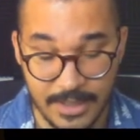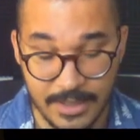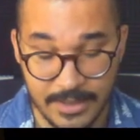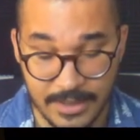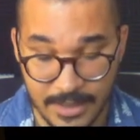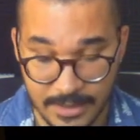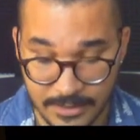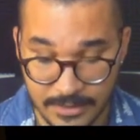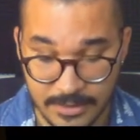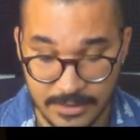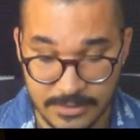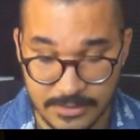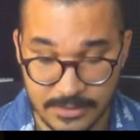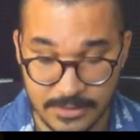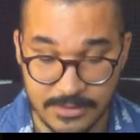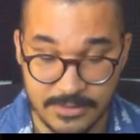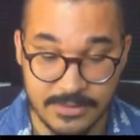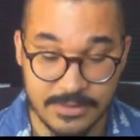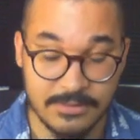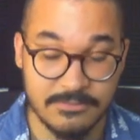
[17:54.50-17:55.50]
I like this.
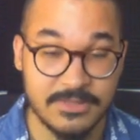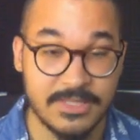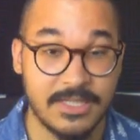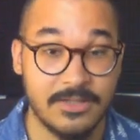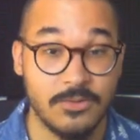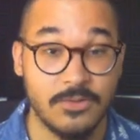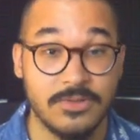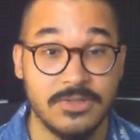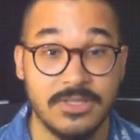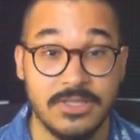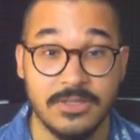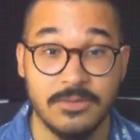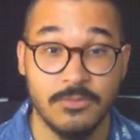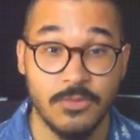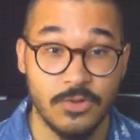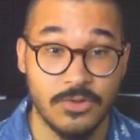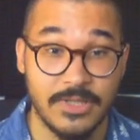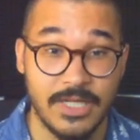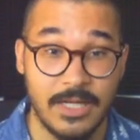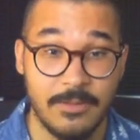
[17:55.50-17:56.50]
It seems they will deal
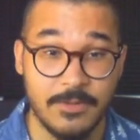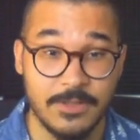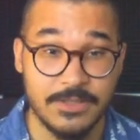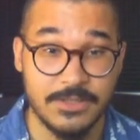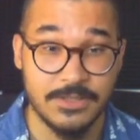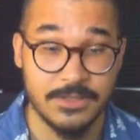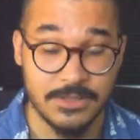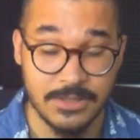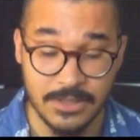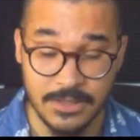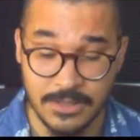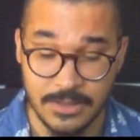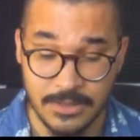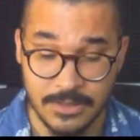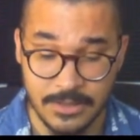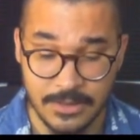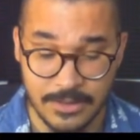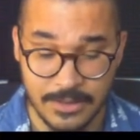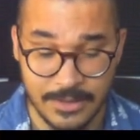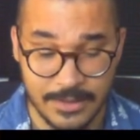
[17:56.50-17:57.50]
more damage,
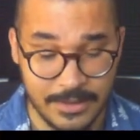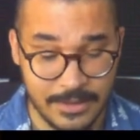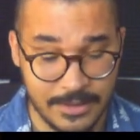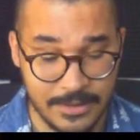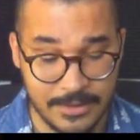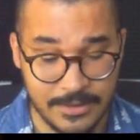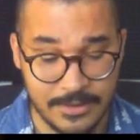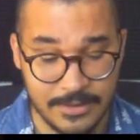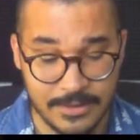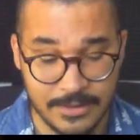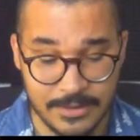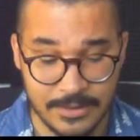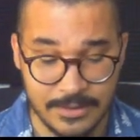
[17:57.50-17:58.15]
and